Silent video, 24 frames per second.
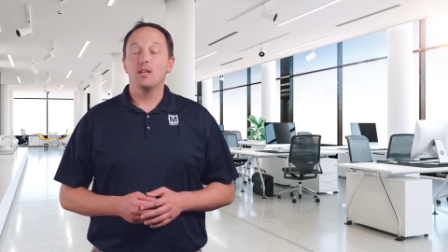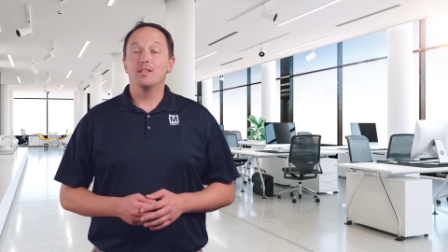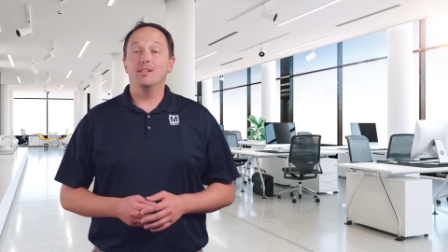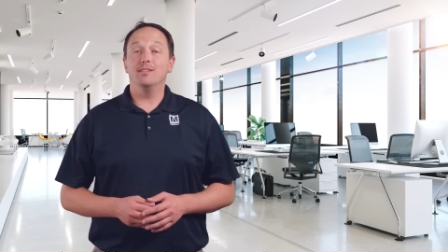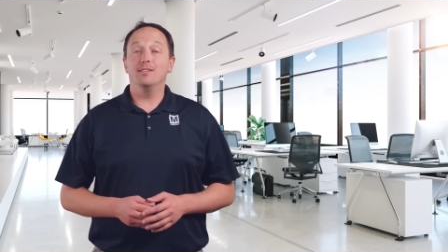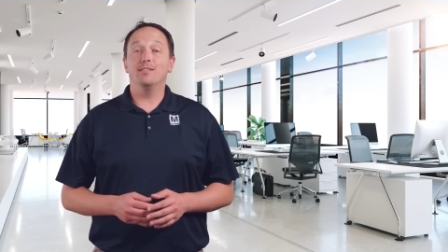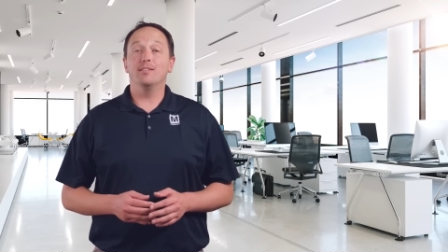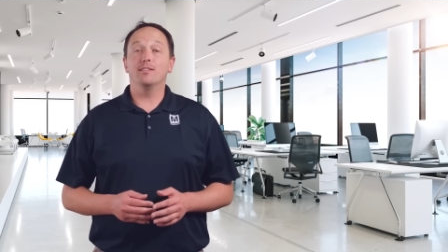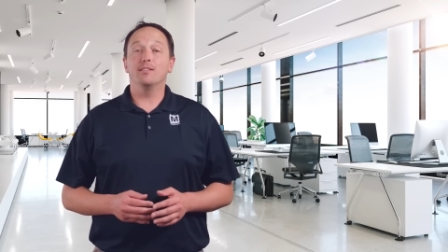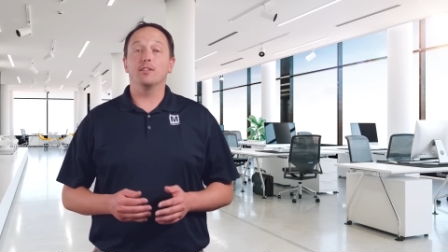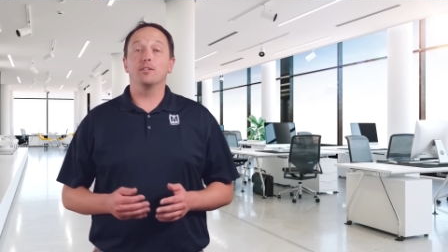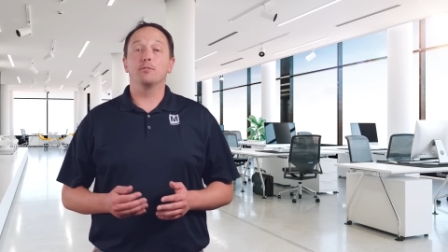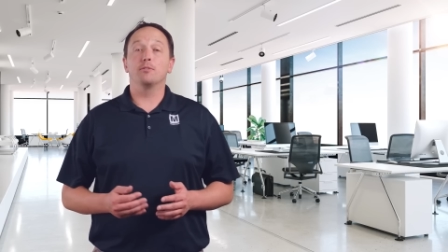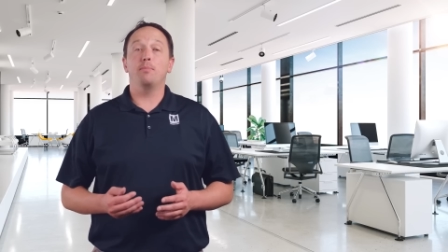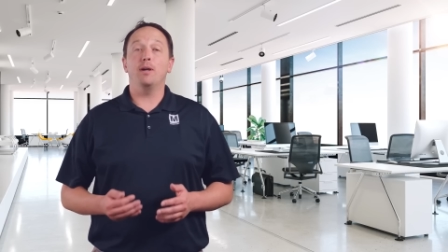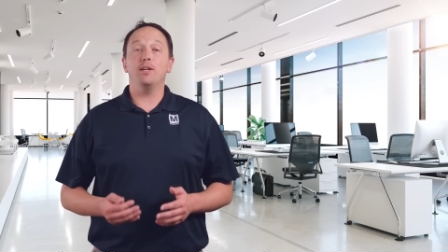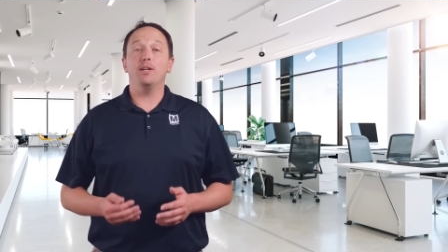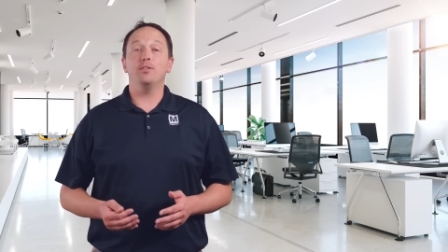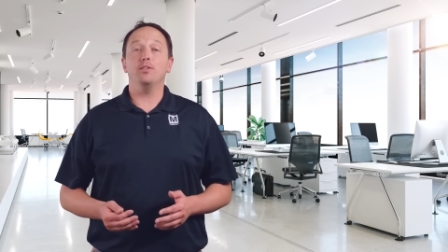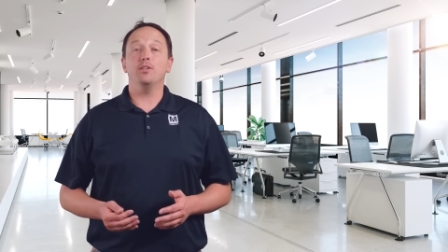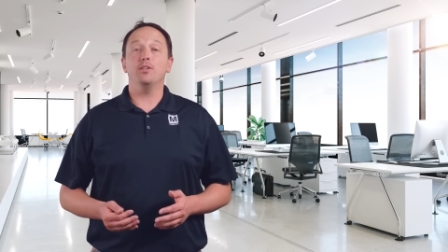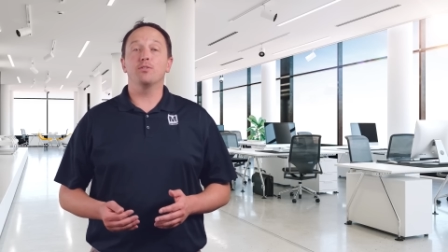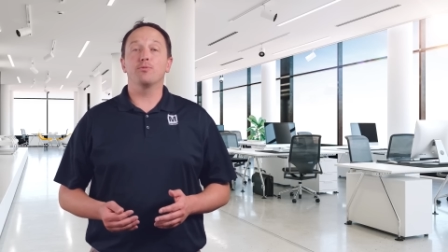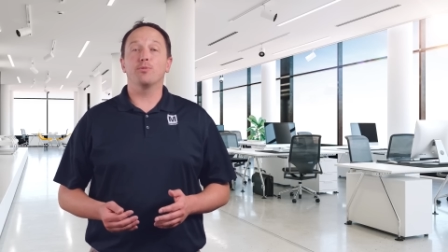This is
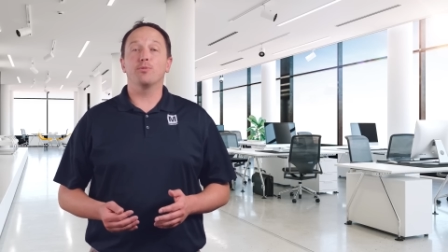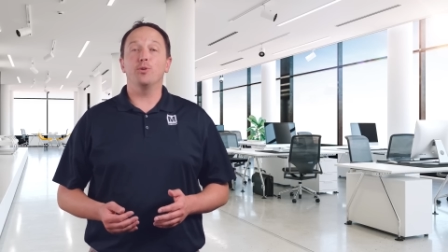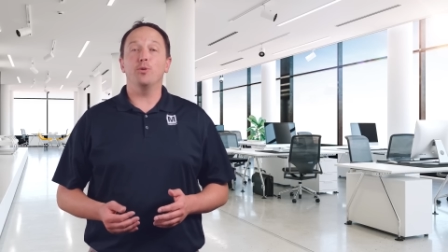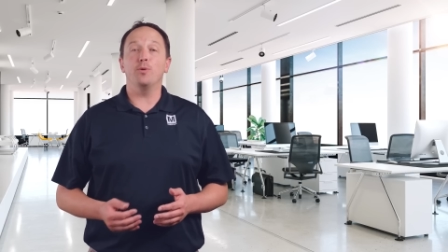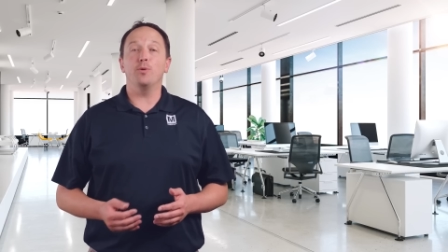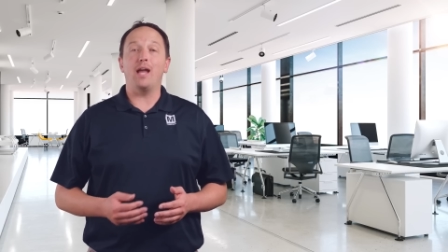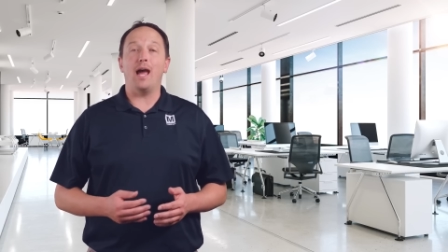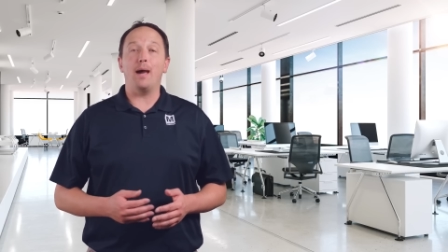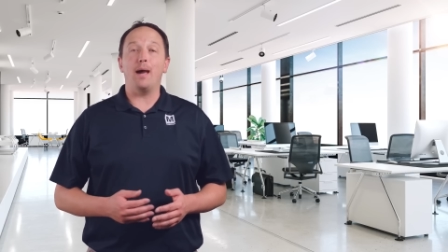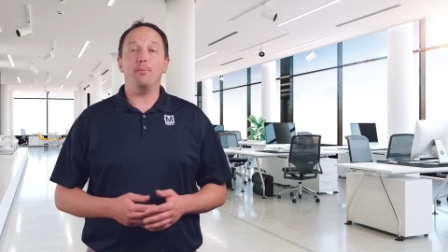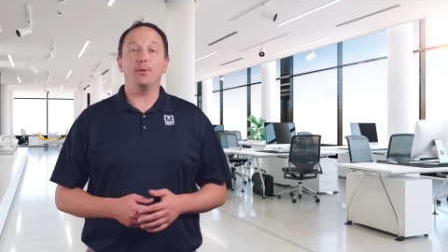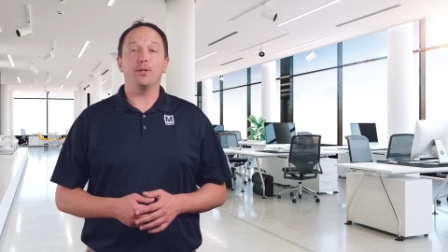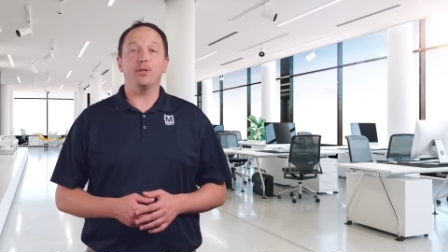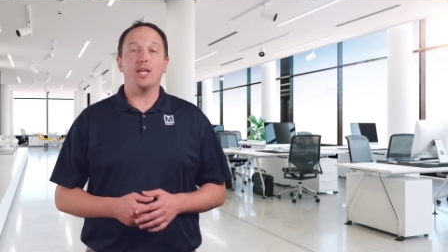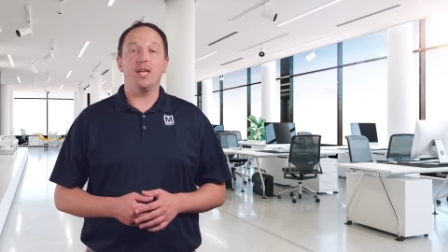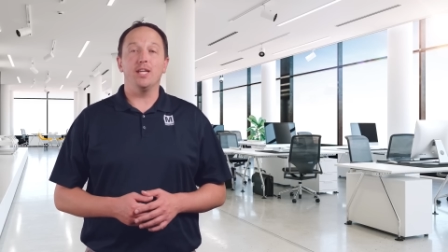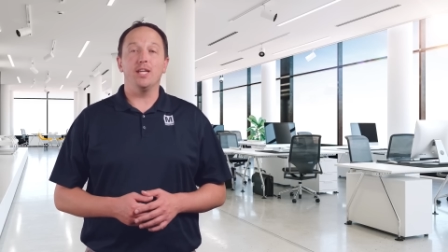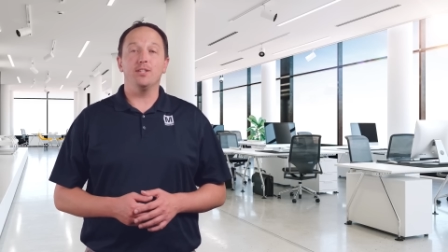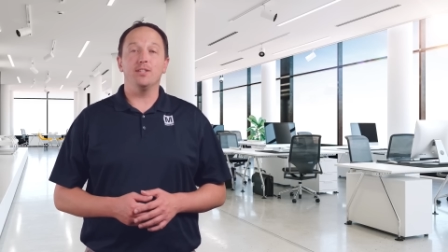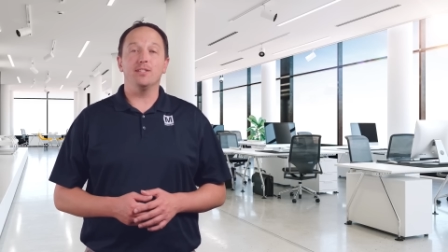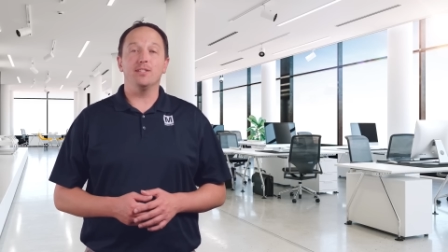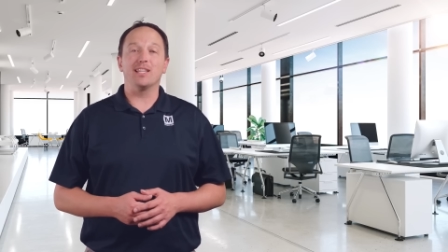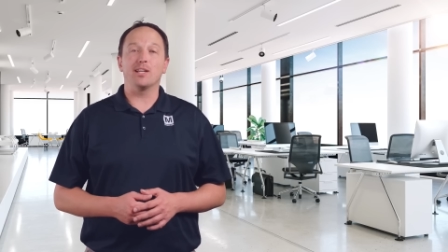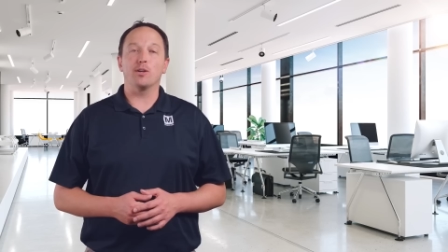especially true in
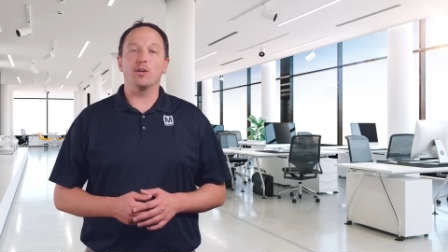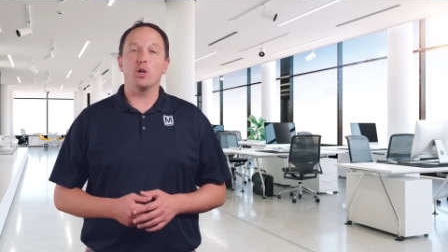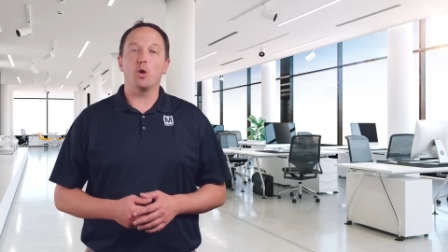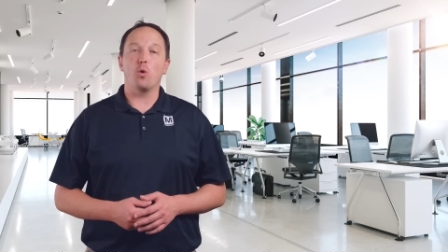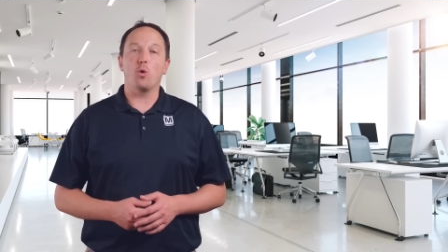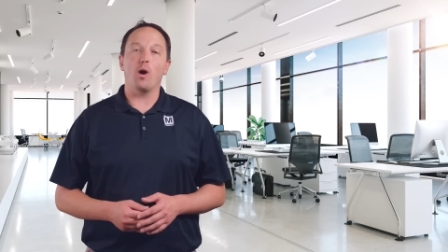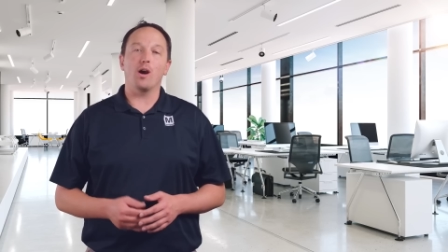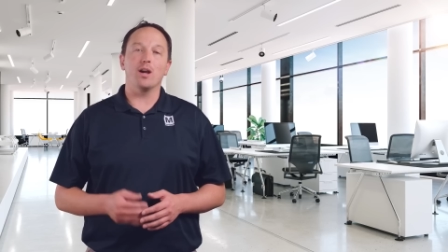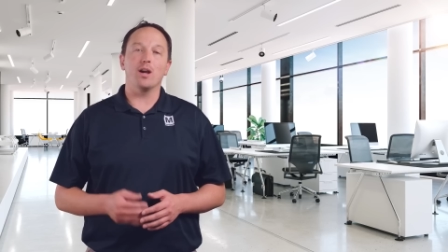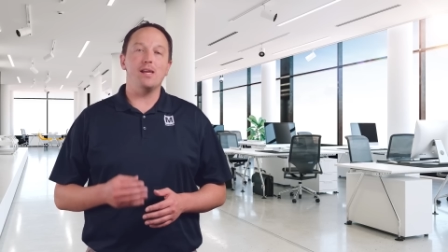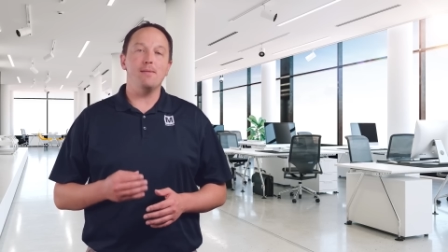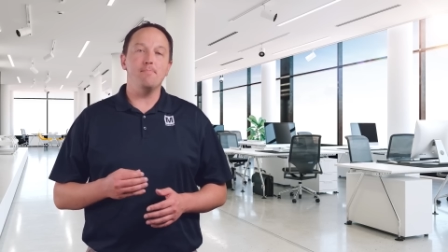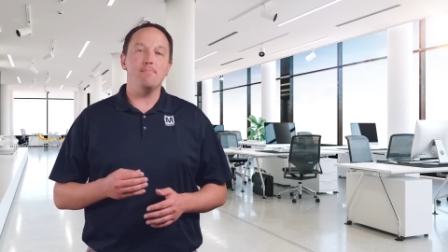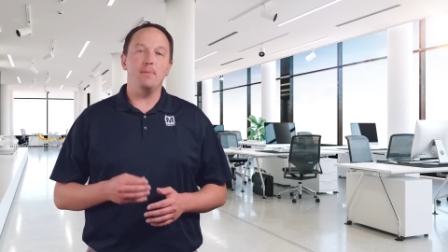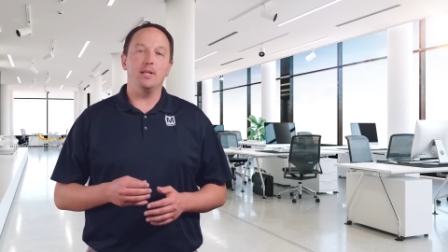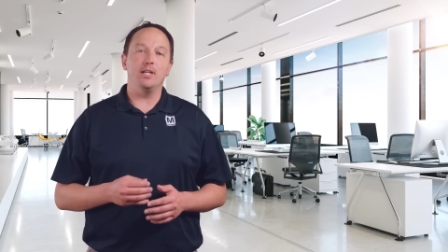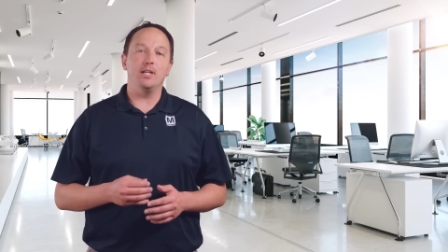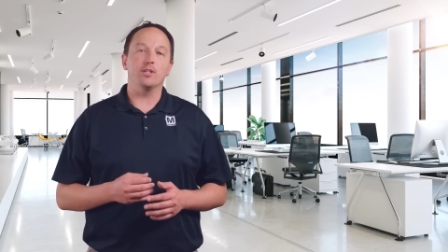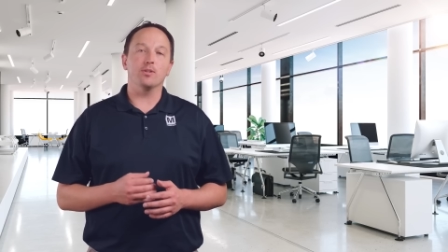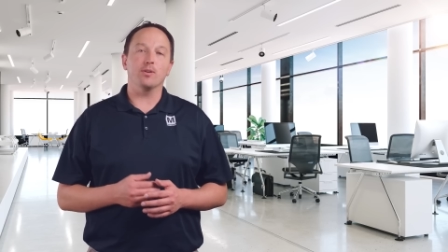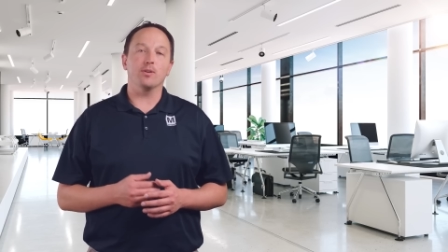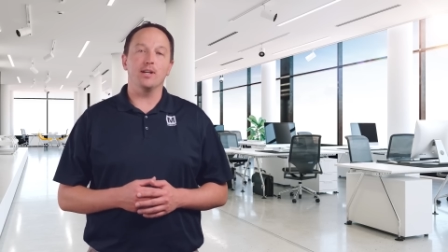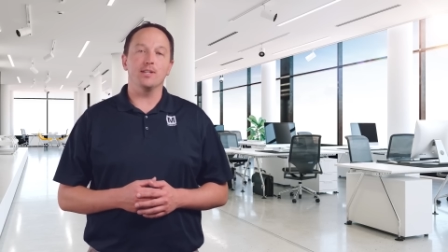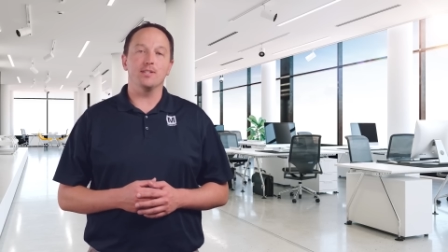applications that require a
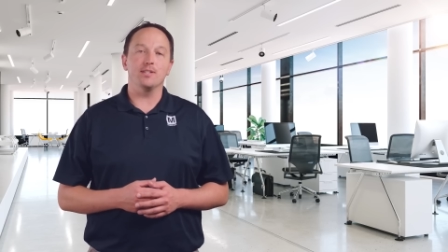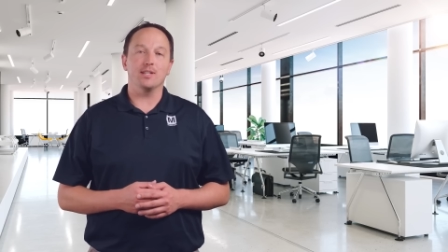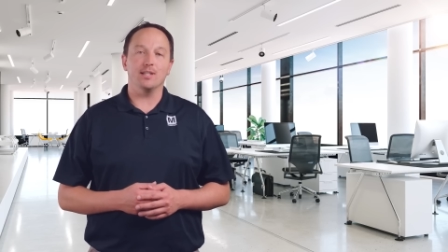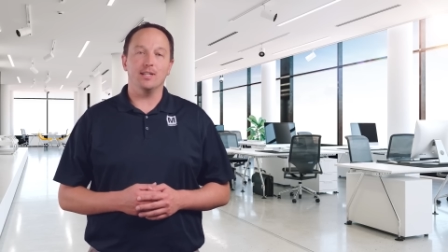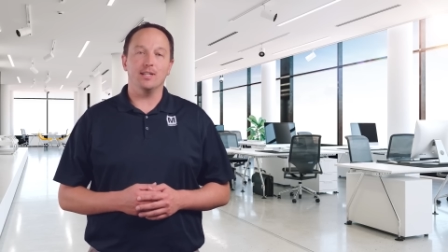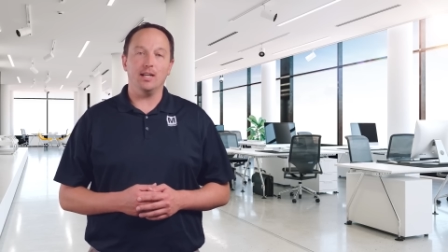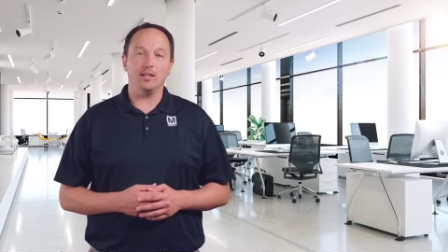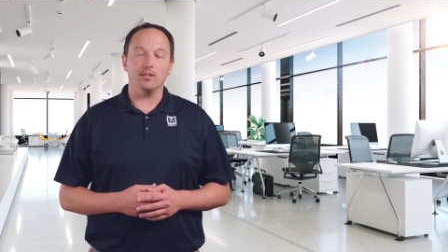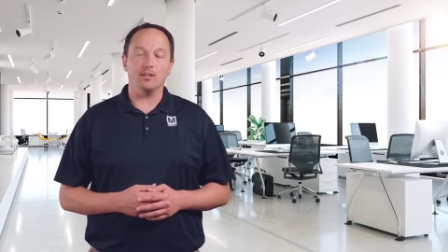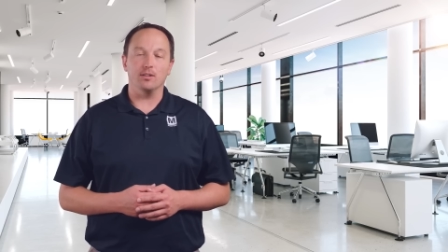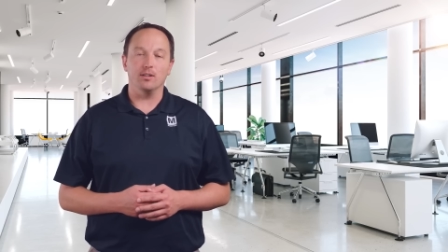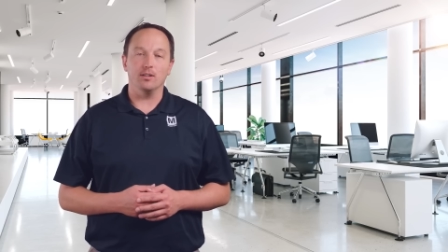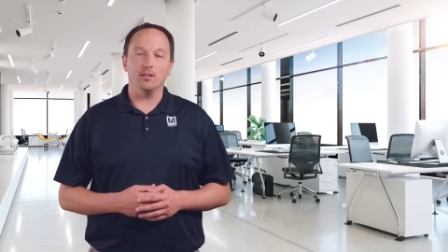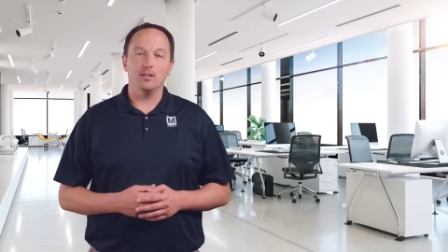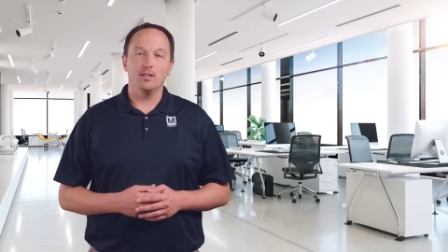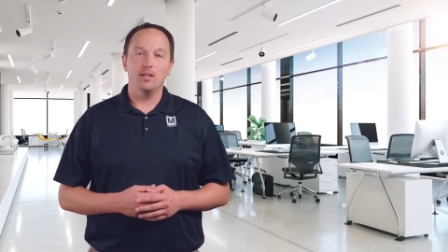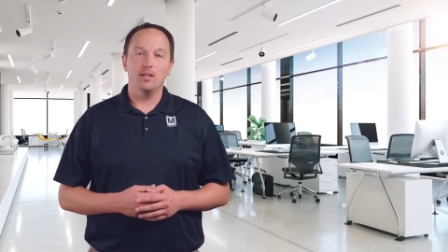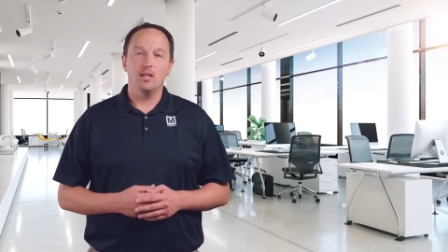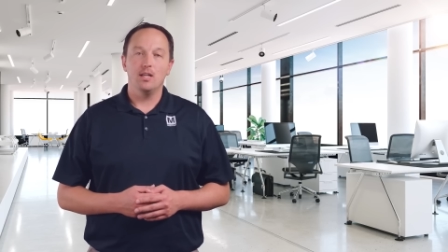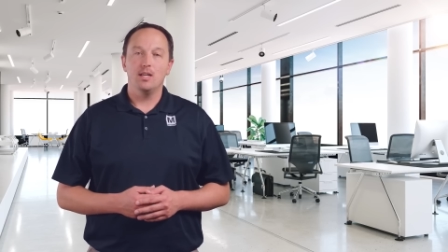miniaturized connector